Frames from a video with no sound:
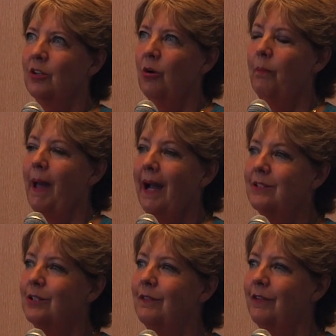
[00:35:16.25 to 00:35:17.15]
go
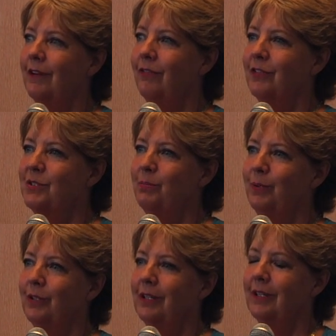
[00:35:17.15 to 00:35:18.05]
back to the very first
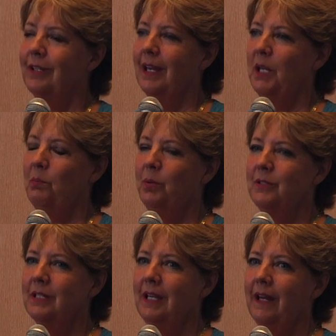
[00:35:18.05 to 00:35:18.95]
book and
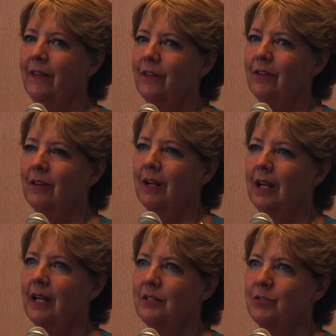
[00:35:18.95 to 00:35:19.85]
put together
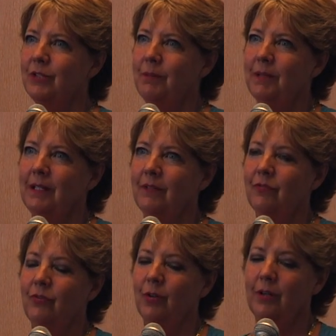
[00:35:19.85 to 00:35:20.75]
a treatment
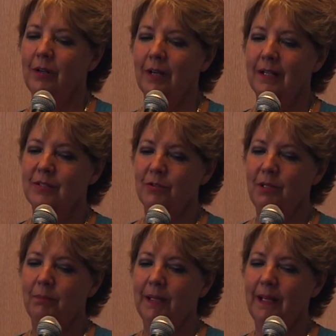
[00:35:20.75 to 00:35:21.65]
for a
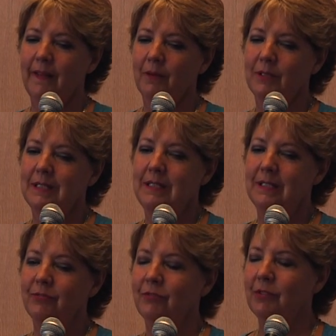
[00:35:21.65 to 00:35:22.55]
screenplay that was
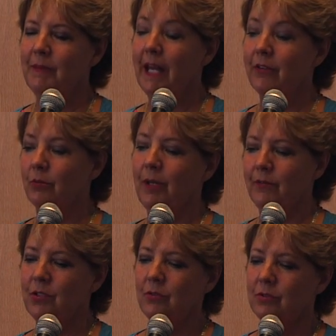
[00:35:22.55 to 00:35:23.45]
different from the other. We
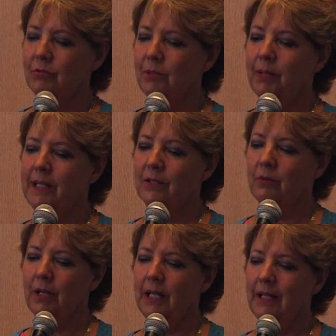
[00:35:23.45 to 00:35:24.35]
have two screenplays
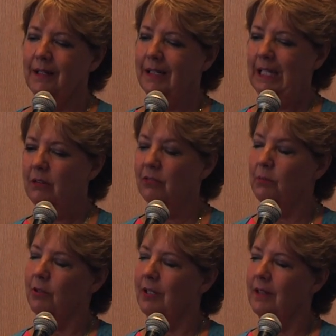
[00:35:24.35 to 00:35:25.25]
already, and neither of
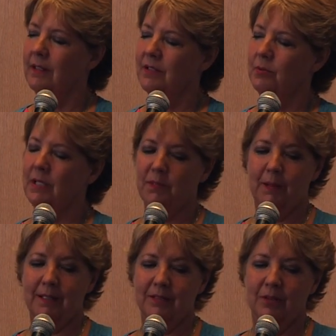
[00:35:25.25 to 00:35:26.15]
them are hitting the sweet
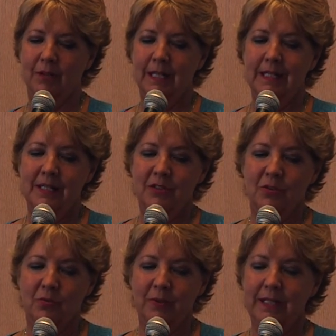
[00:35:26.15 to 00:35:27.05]
spots. So
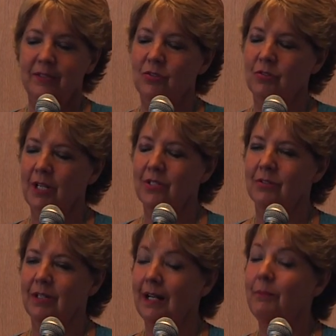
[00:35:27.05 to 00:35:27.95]
to
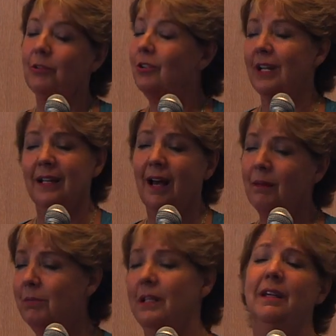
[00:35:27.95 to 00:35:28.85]
restructure it, and I'm learn a
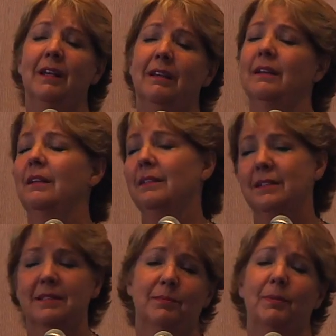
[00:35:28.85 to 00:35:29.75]
humbling
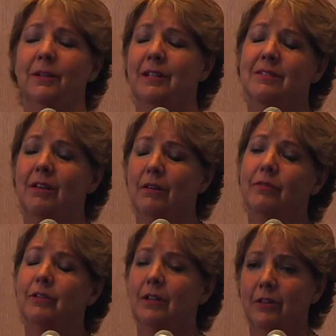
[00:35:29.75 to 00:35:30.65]
experience all
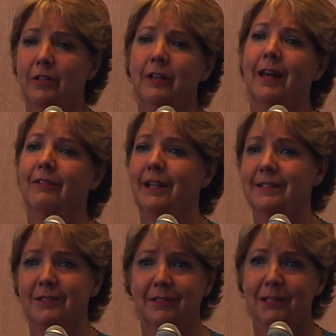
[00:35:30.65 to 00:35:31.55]
over to learn how to write
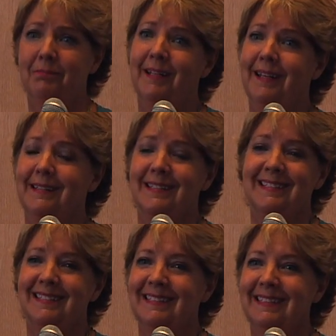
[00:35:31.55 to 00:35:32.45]
screenplays.
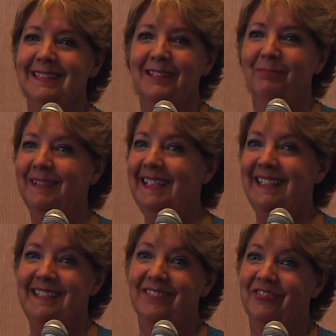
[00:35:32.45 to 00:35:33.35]
It's
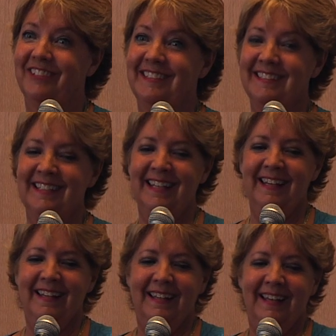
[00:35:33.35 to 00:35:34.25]
completely different.
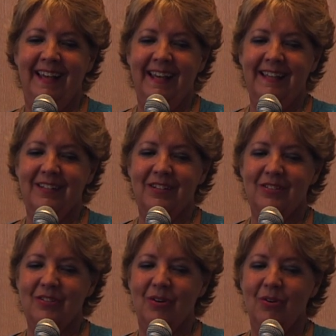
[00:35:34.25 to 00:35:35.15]
And
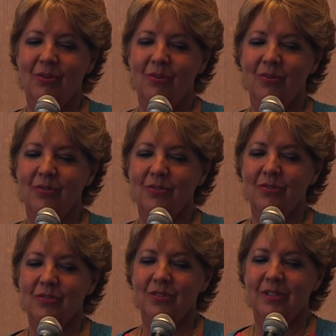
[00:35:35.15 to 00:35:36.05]
so
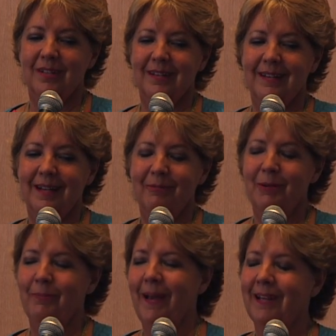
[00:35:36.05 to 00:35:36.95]
to, I
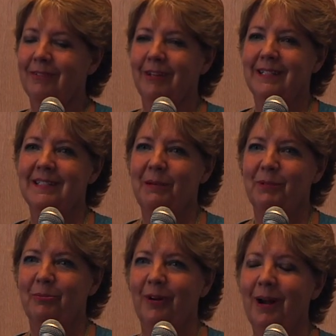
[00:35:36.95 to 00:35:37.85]
went back and read
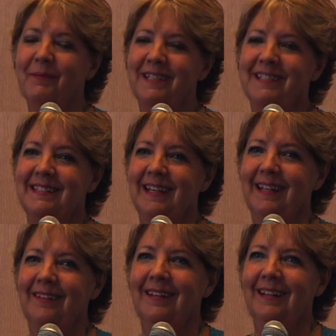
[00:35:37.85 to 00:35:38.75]
Summer Promise,
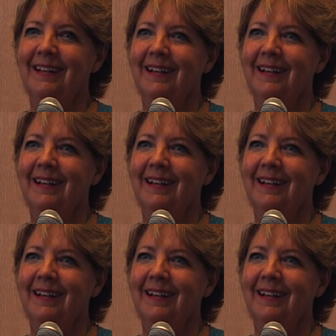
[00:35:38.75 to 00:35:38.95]
and